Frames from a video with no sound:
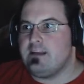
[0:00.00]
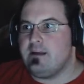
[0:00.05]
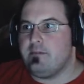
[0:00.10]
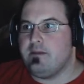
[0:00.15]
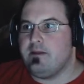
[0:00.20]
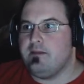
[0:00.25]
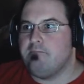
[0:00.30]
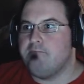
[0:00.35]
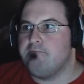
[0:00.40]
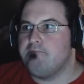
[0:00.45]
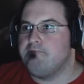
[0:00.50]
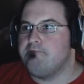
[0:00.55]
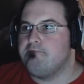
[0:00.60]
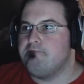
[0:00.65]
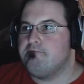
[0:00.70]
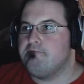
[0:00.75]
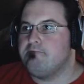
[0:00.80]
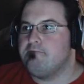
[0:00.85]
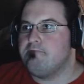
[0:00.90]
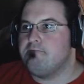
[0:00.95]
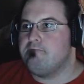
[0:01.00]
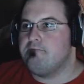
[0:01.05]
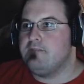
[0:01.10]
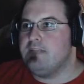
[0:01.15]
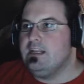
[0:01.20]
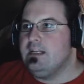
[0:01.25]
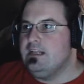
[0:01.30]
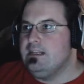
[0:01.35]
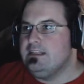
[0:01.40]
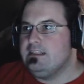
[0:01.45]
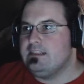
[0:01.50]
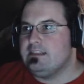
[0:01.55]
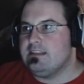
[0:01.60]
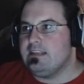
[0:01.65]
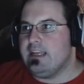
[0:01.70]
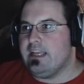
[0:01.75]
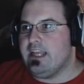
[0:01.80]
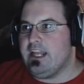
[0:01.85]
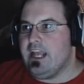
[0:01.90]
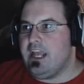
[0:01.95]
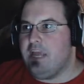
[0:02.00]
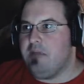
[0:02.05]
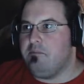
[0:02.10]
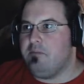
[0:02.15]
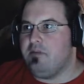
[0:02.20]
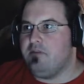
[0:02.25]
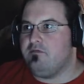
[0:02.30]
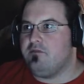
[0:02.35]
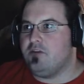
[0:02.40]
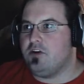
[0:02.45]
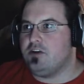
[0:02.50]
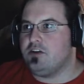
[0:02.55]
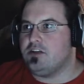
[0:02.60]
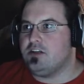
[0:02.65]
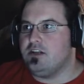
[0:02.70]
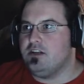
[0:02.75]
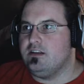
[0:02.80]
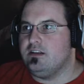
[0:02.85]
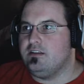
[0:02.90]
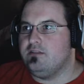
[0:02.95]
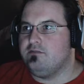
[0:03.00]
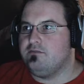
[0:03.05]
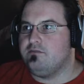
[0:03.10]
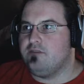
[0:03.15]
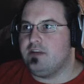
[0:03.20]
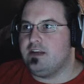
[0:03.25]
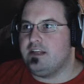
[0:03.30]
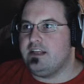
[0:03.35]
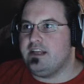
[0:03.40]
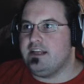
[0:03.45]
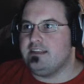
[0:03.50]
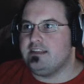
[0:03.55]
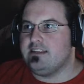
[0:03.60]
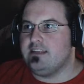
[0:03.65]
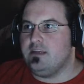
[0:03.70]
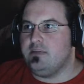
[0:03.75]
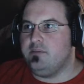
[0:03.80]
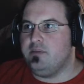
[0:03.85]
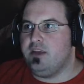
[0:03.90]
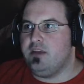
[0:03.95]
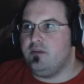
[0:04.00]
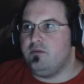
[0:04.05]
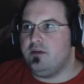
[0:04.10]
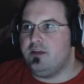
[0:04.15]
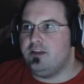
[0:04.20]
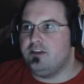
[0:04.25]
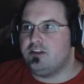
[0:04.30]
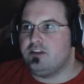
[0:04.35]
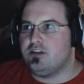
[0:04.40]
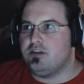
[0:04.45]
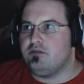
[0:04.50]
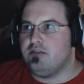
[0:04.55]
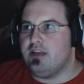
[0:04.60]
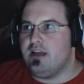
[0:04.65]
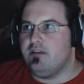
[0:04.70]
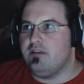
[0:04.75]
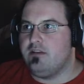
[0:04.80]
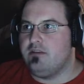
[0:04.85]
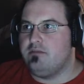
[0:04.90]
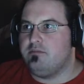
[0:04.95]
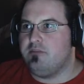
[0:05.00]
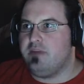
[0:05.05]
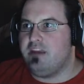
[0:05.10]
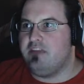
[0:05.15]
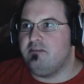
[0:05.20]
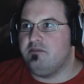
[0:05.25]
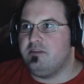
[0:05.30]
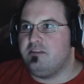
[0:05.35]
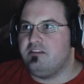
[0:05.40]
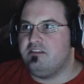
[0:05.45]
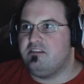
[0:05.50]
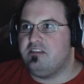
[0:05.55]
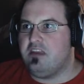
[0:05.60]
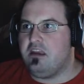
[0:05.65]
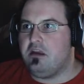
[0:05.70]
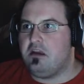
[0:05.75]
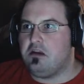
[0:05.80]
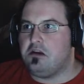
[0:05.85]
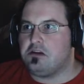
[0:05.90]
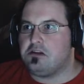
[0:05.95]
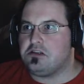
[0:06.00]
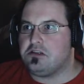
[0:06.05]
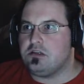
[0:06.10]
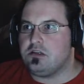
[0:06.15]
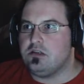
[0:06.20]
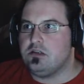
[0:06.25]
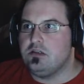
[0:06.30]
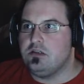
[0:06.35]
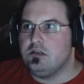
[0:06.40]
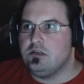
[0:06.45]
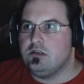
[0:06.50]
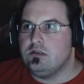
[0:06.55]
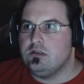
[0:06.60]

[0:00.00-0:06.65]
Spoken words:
Stop it. This is like an 8-bit version of the friggin' SCP where you just go down the basement stairs.